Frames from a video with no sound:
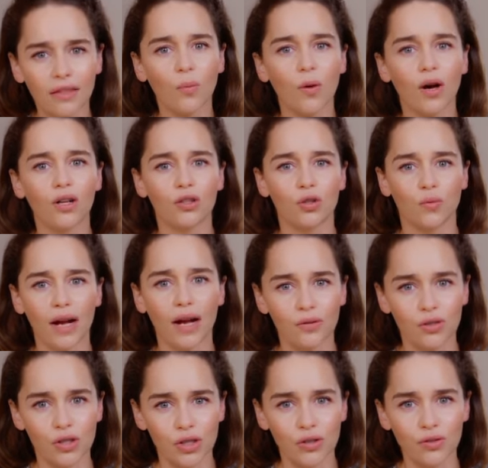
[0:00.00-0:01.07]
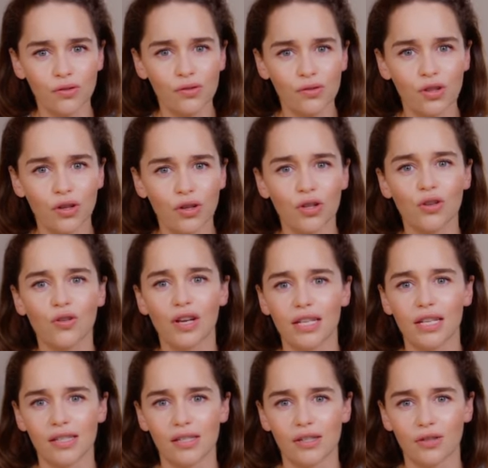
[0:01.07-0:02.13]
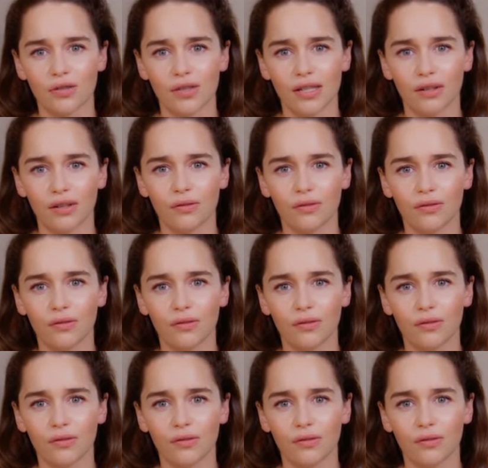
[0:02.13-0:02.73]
the world around you so that you can listen to yourself,